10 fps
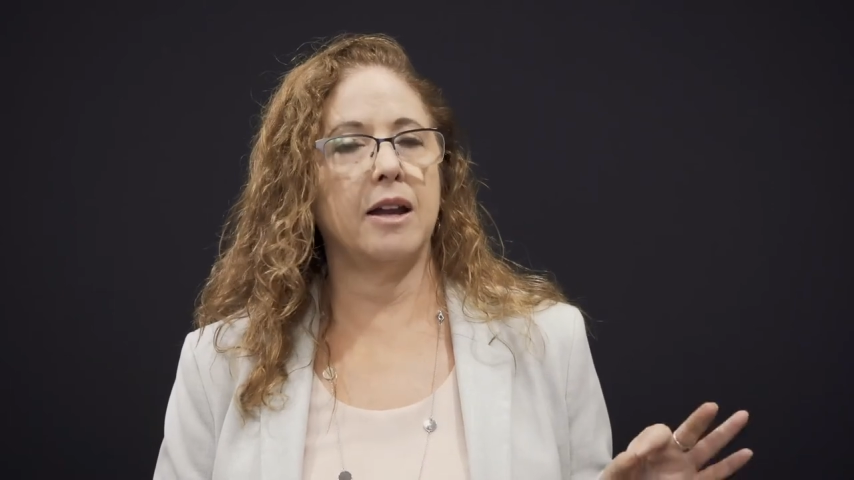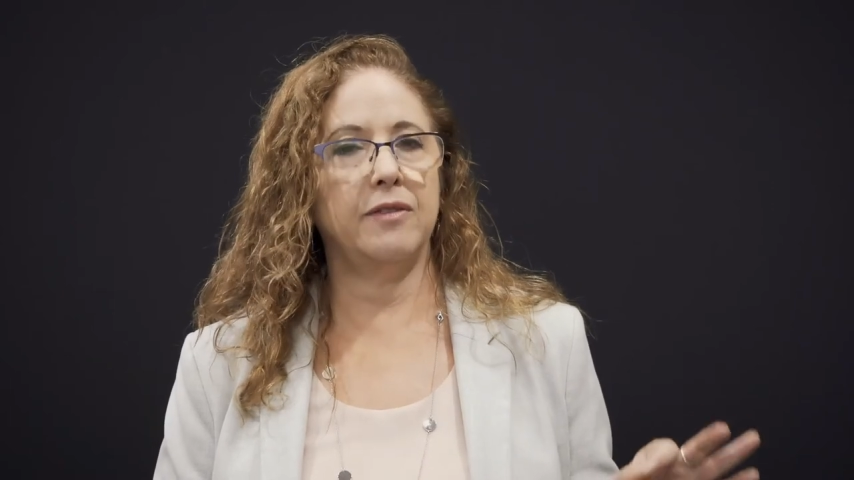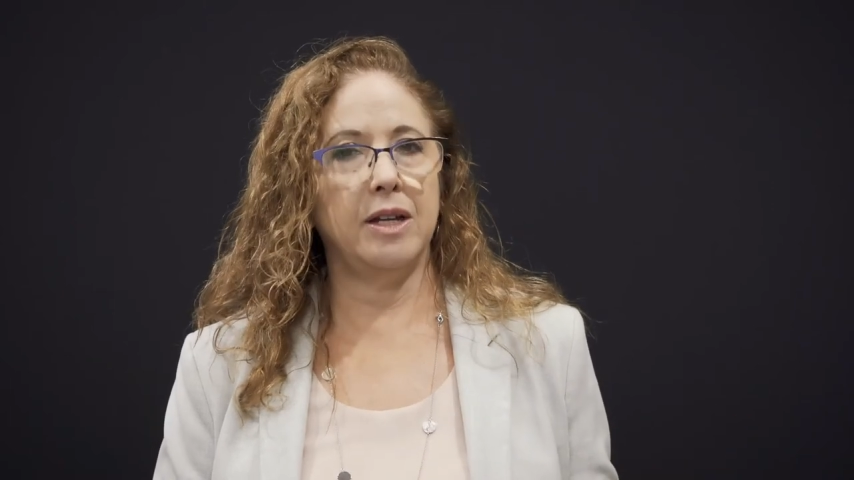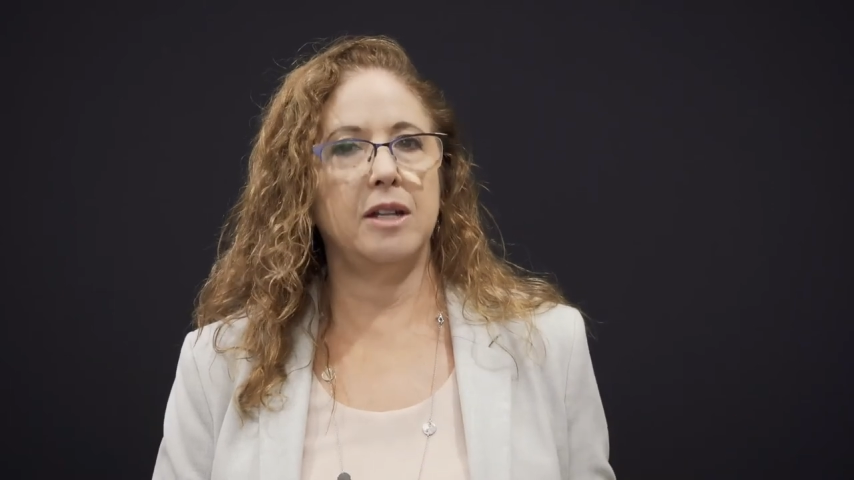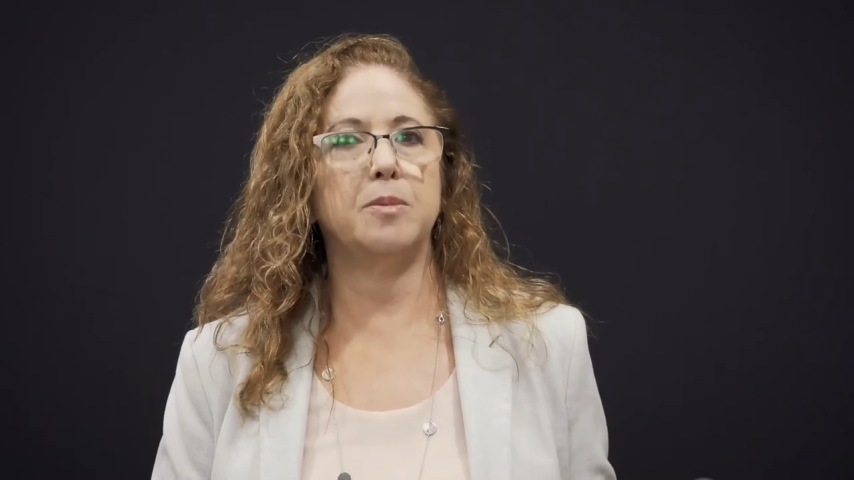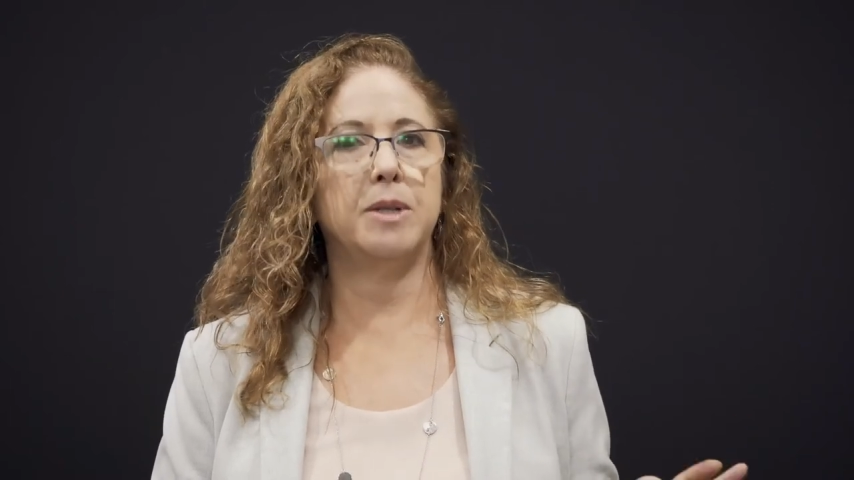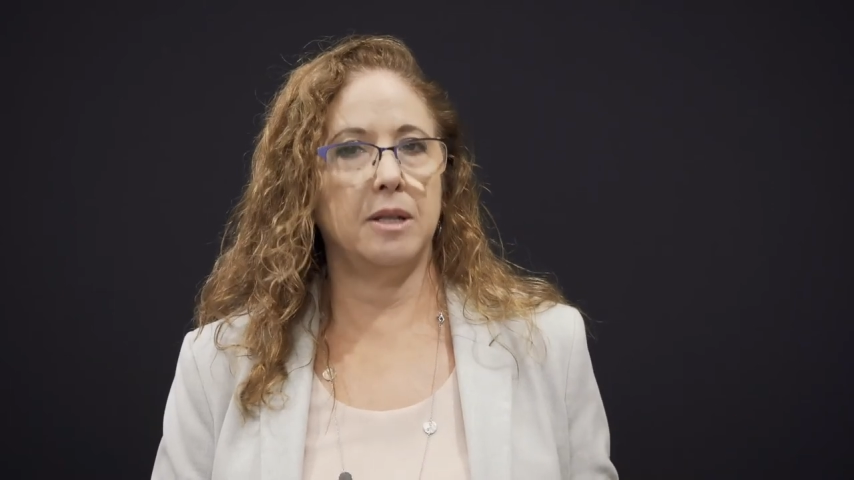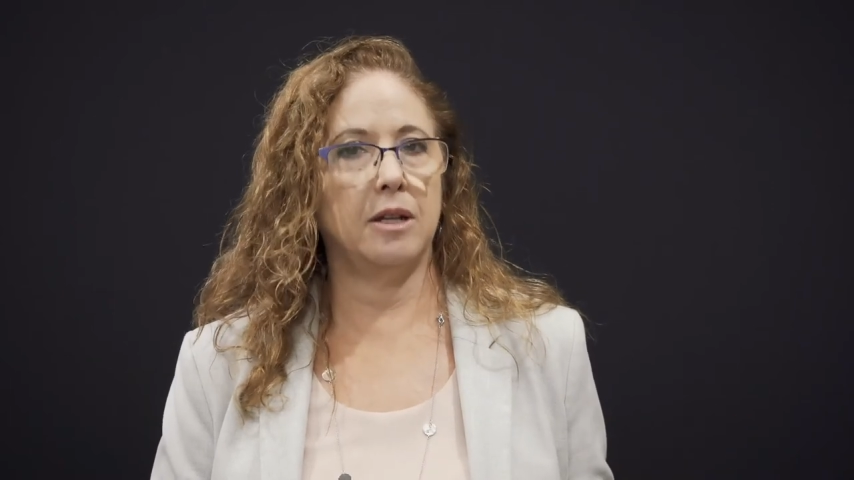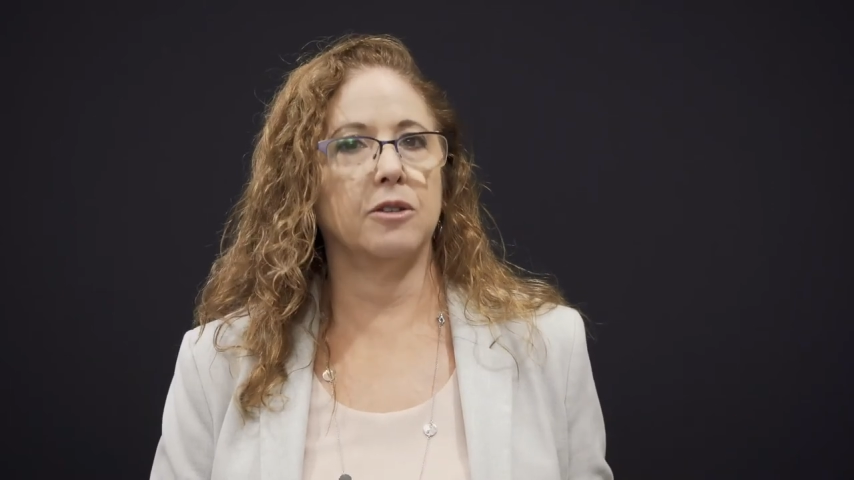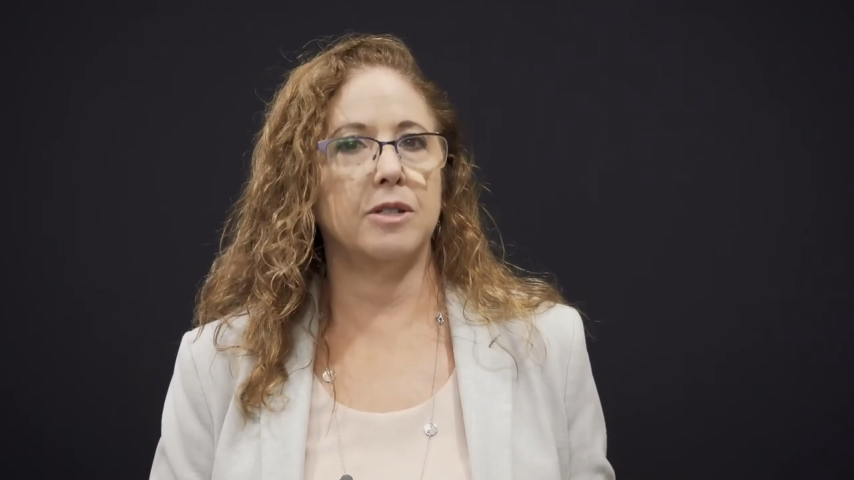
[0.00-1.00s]
out of each
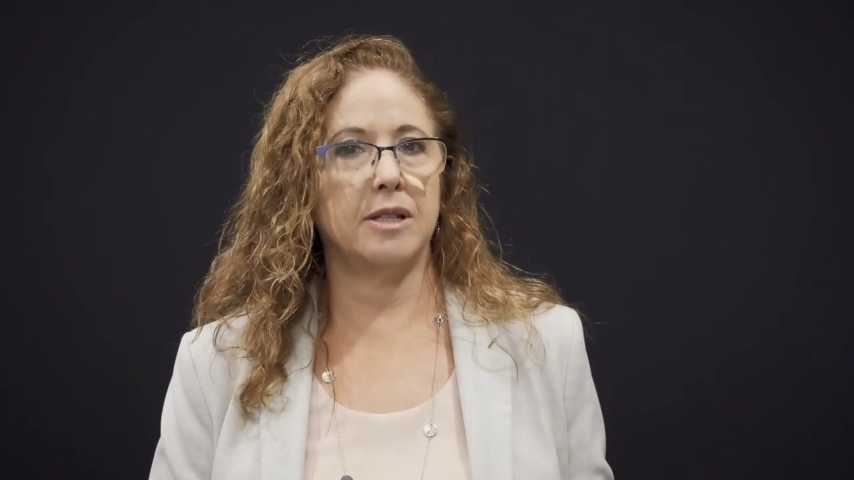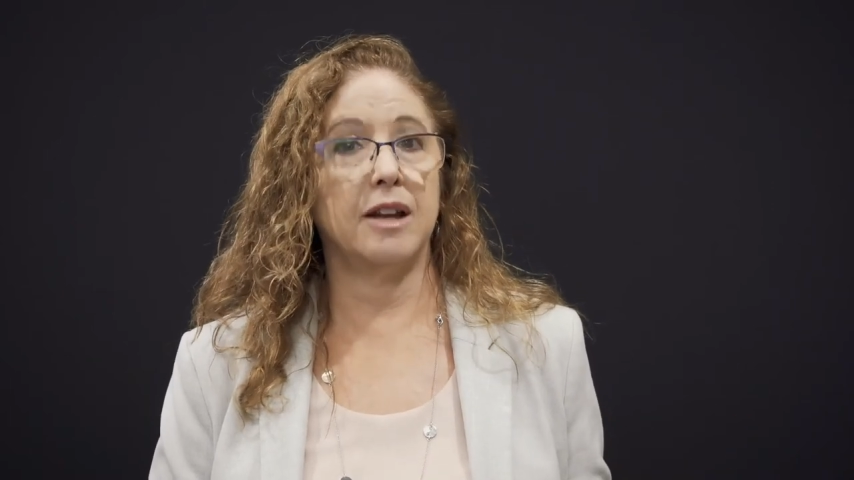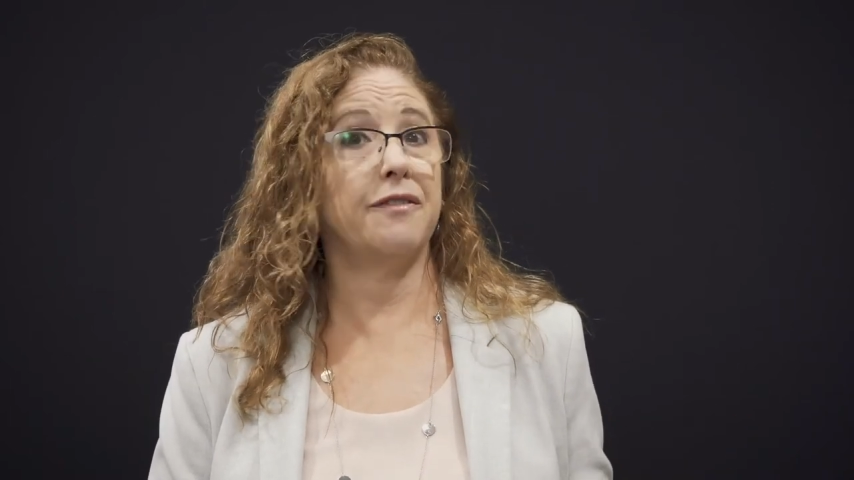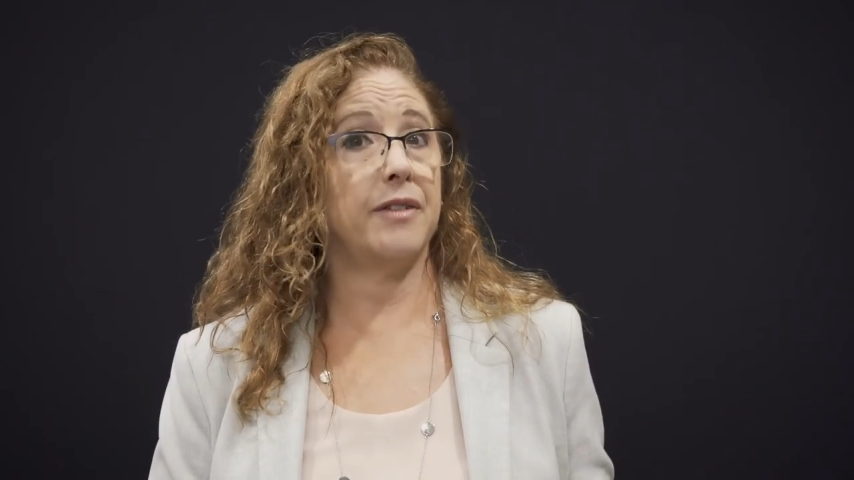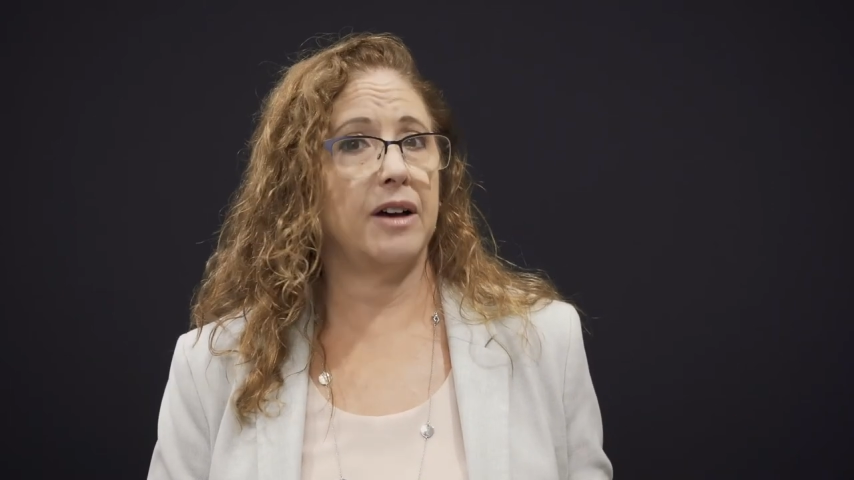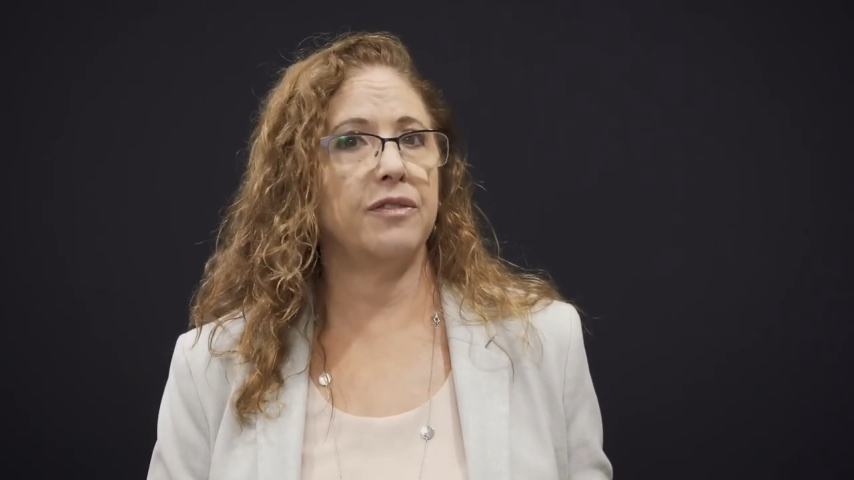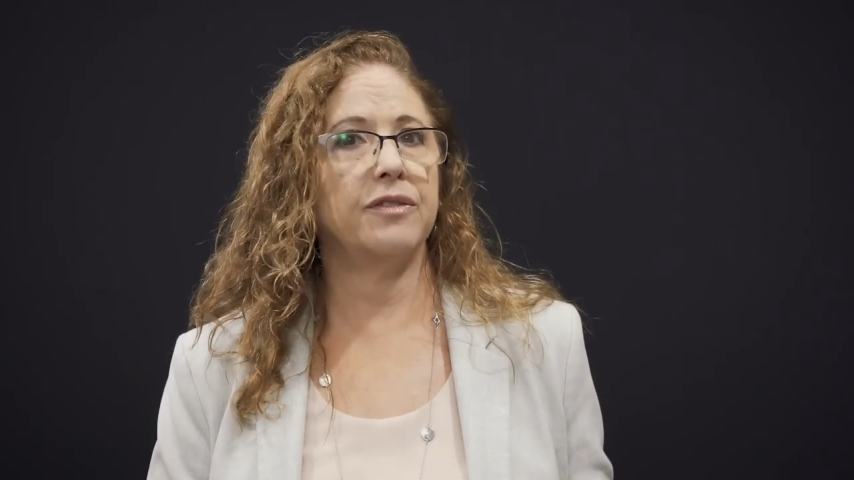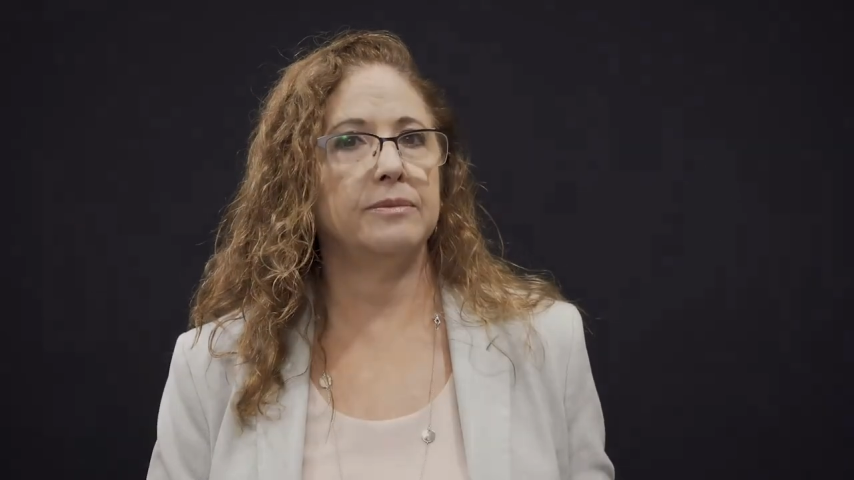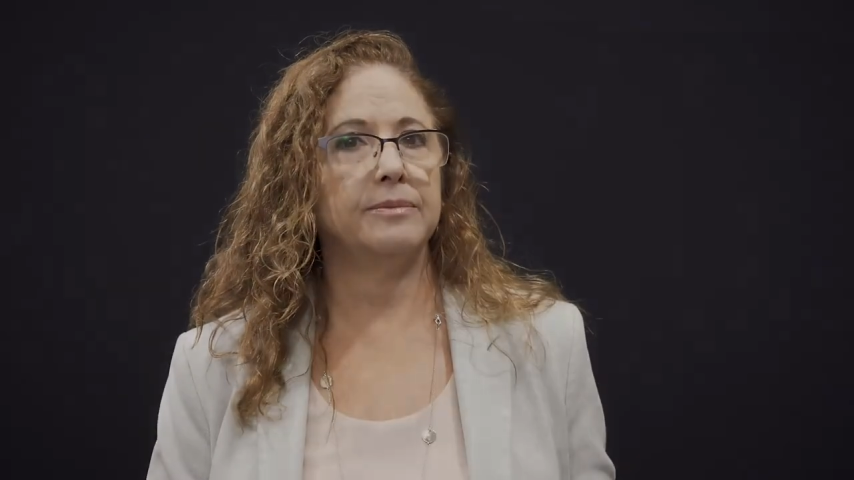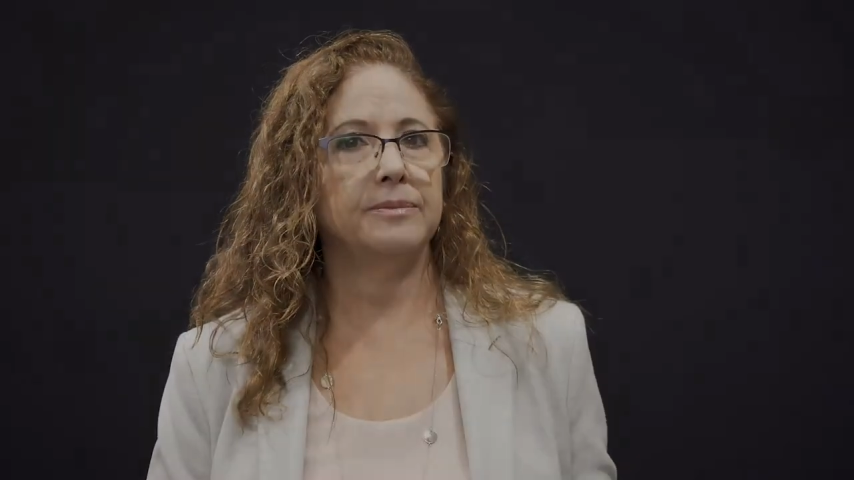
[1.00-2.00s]
particular set of five.